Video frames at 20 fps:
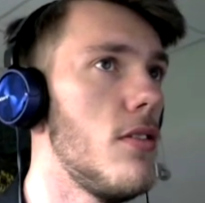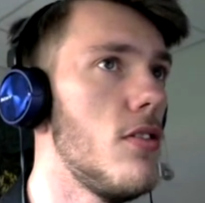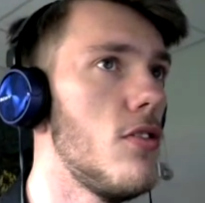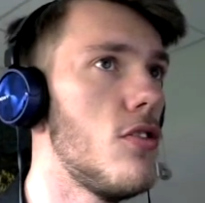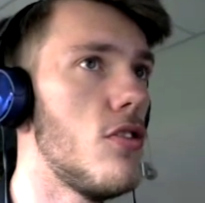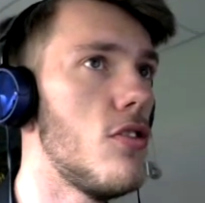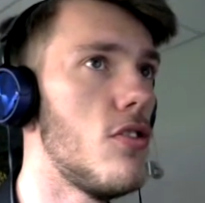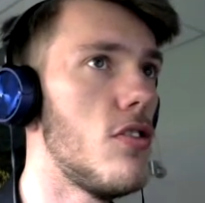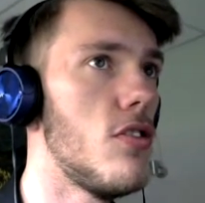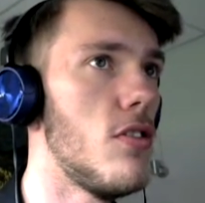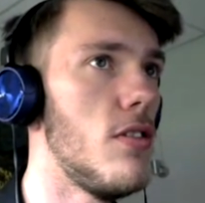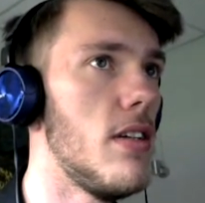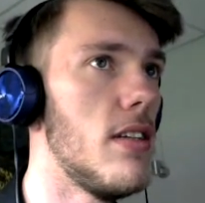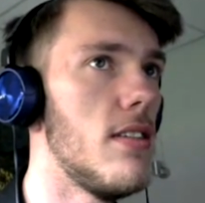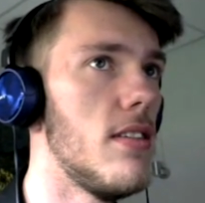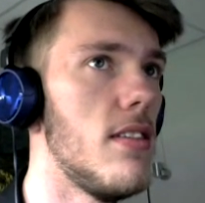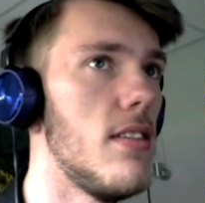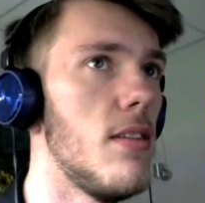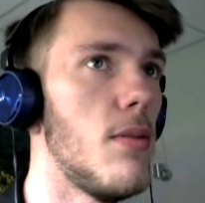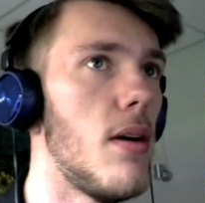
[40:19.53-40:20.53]
just so you can
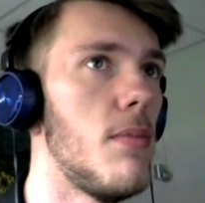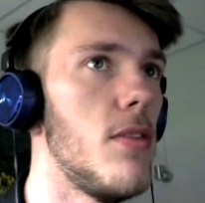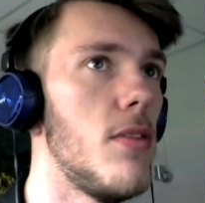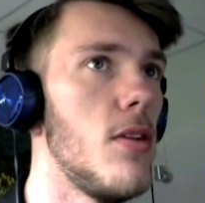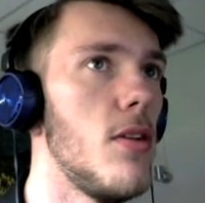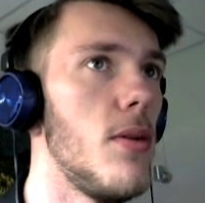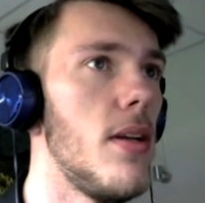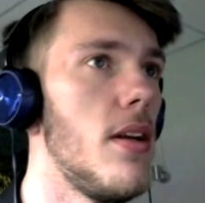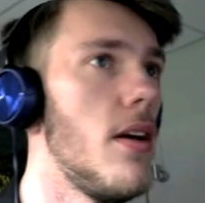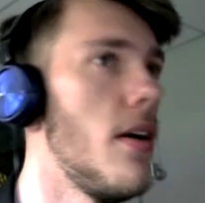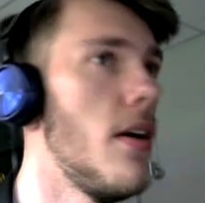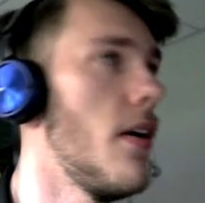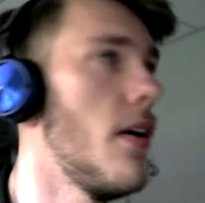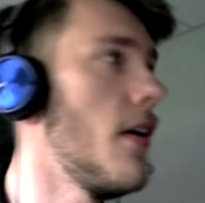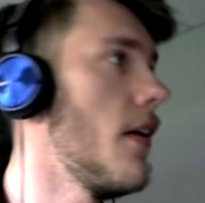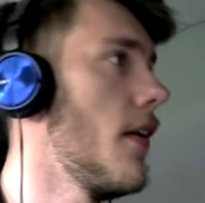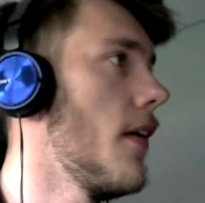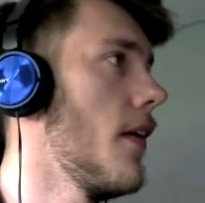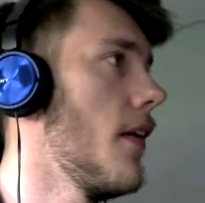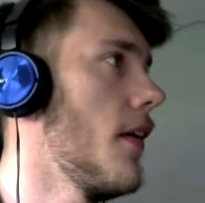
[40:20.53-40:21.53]
see what I'm doing.
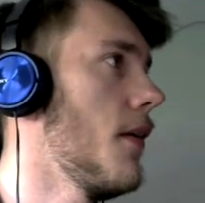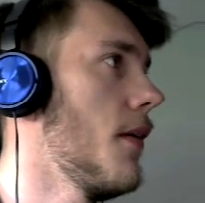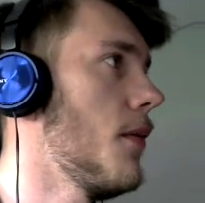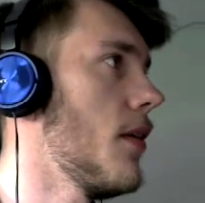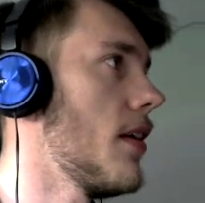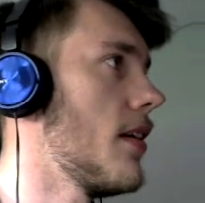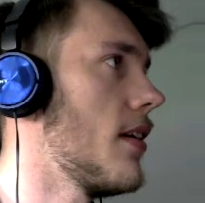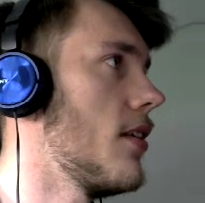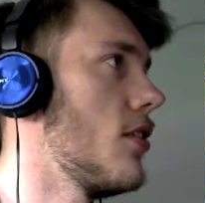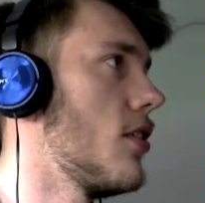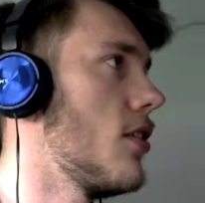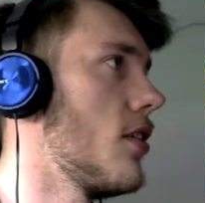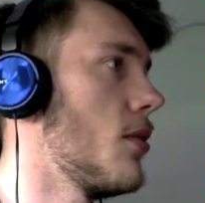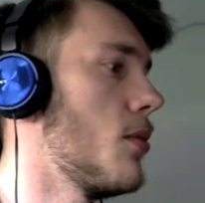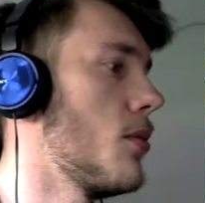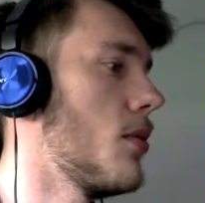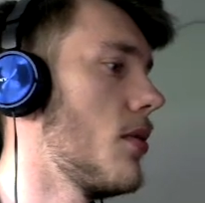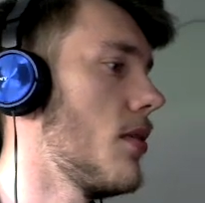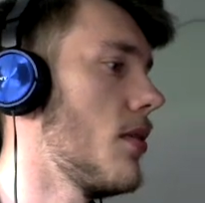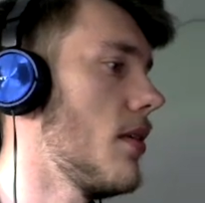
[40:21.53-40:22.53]
What you can
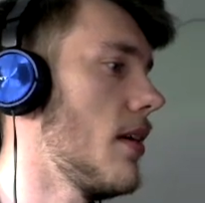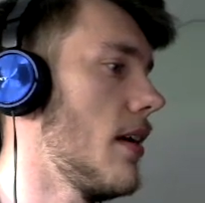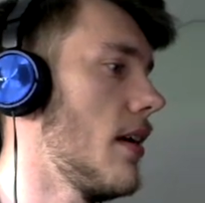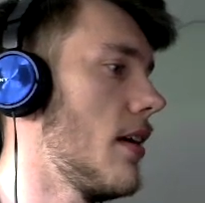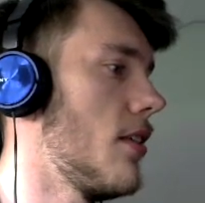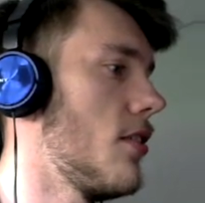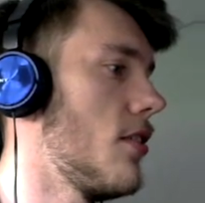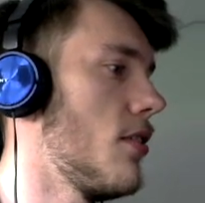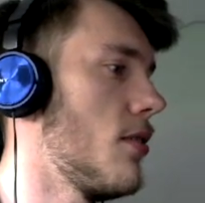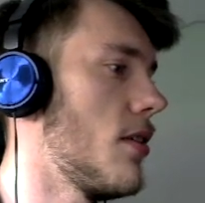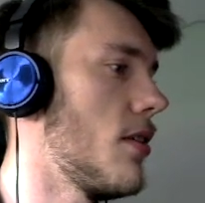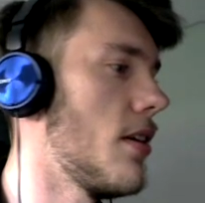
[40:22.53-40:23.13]
do is you can